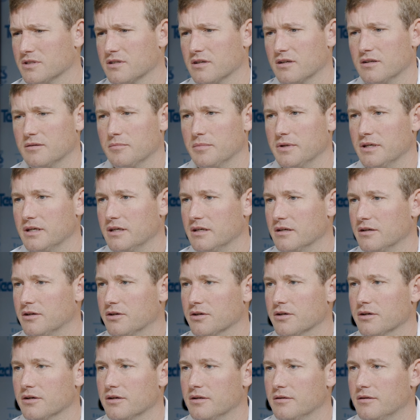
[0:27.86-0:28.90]
going to be
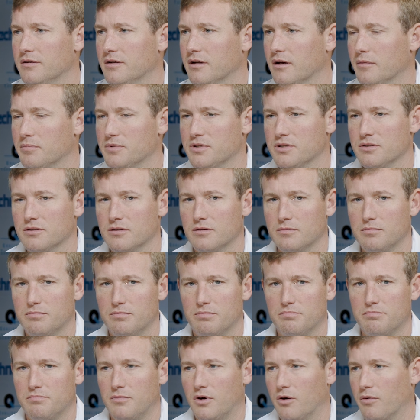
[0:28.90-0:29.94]
good up to
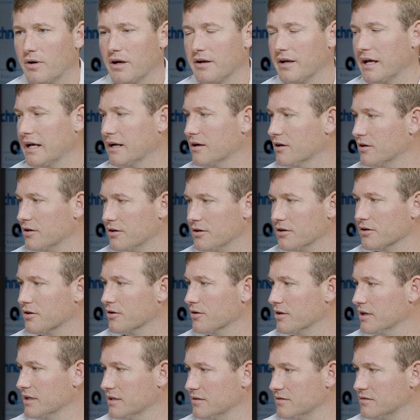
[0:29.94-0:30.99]
around 800
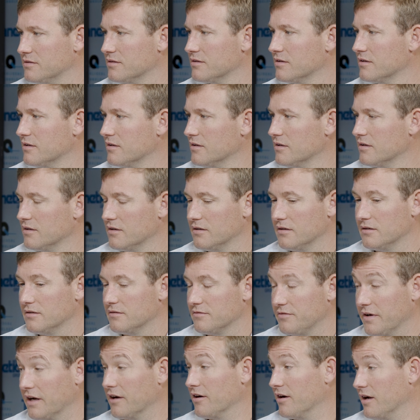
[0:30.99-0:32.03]
degrees
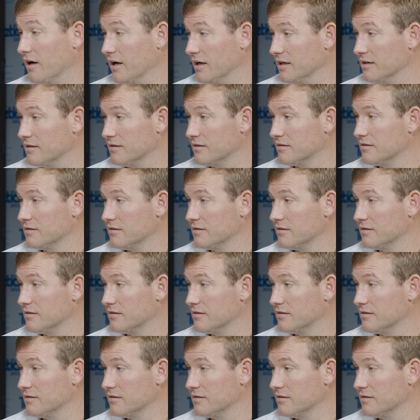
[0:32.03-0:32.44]
Fahrenheit.